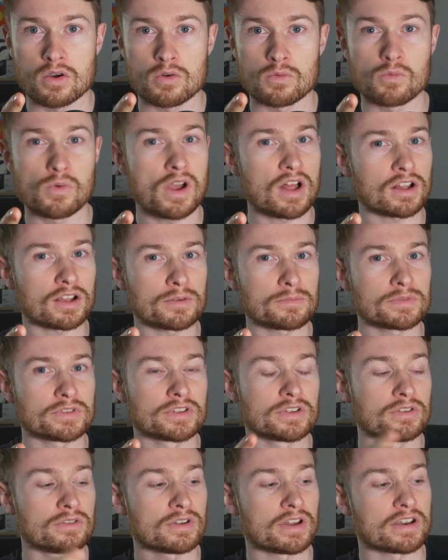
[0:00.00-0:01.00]
Welcome
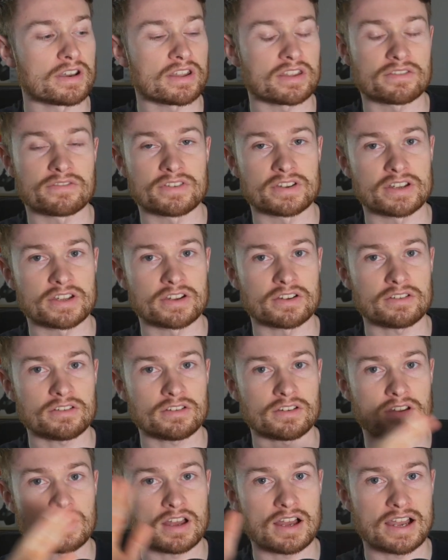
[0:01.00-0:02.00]
to another video.
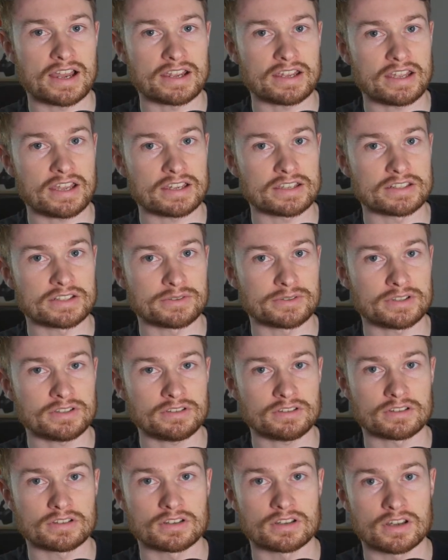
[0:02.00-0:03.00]
Hi, how you doing?
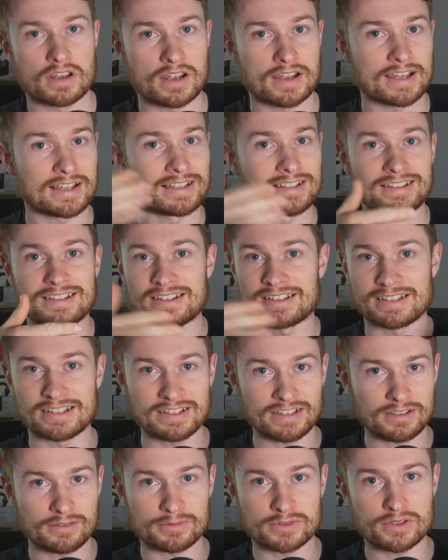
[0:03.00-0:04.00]

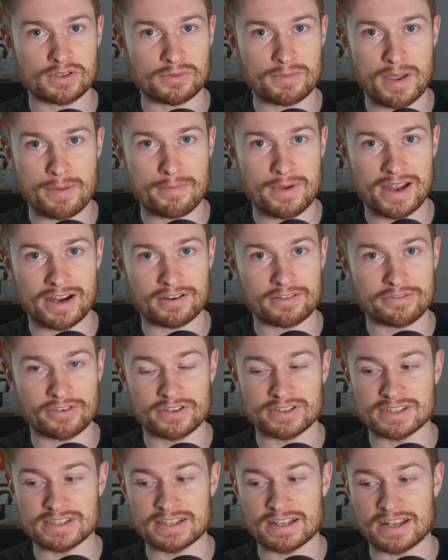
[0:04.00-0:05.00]
Clearly, we're talking about
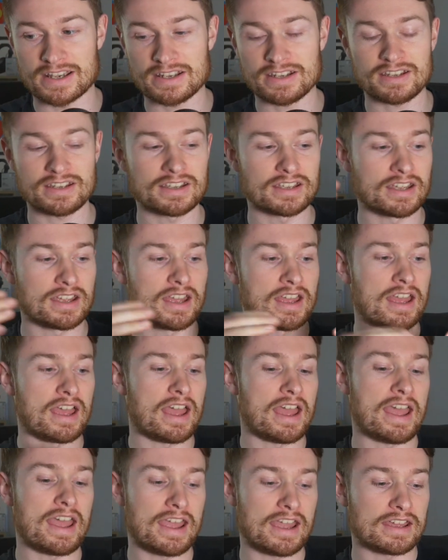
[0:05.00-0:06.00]
microphones today,
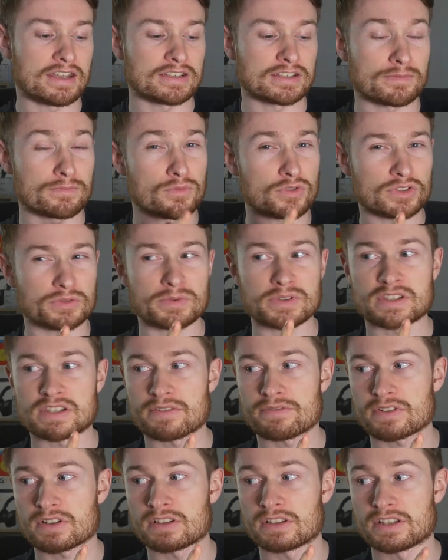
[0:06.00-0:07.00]
and more
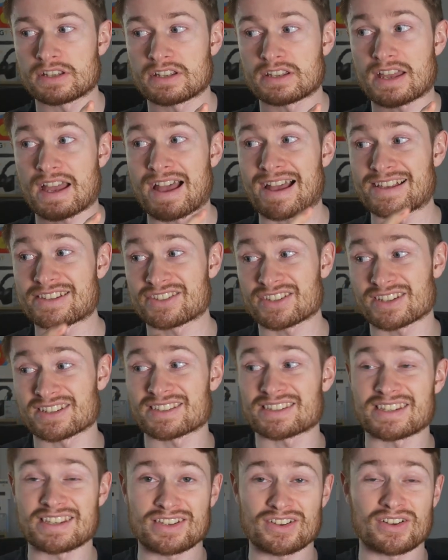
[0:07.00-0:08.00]
specifically, as you can
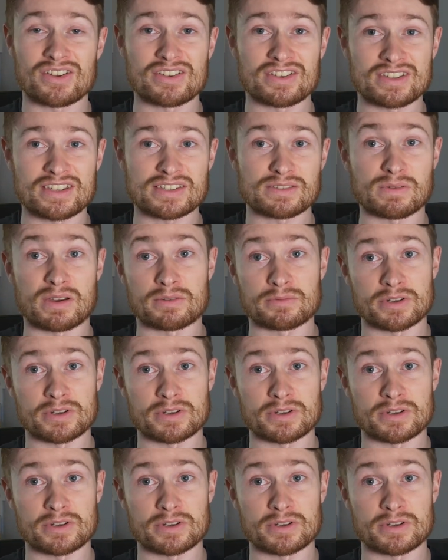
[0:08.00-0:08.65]
see on this one,